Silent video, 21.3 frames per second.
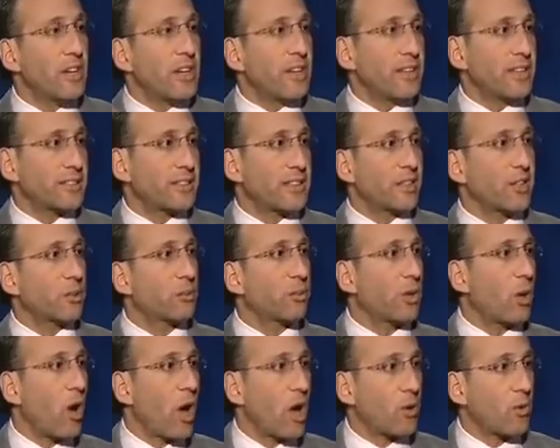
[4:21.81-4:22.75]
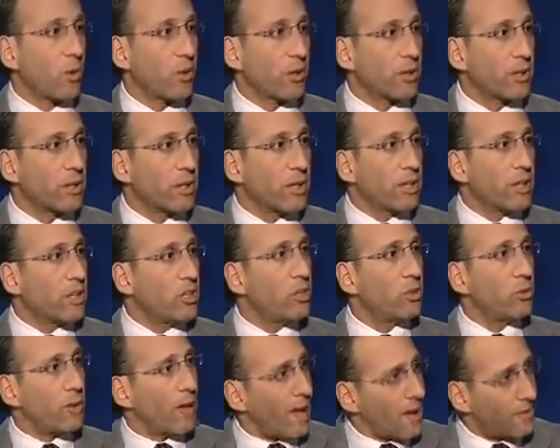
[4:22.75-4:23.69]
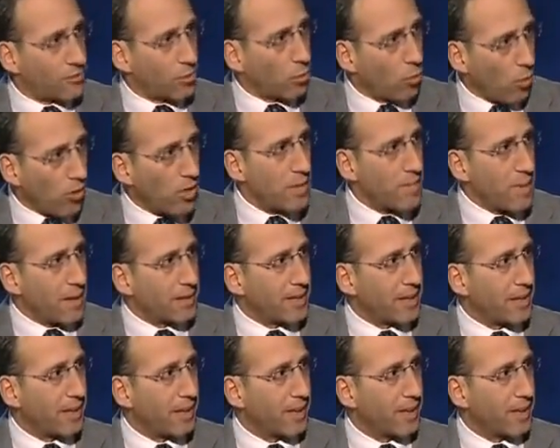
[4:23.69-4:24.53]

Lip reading: that's a little bit awkward. You don't have to worry about that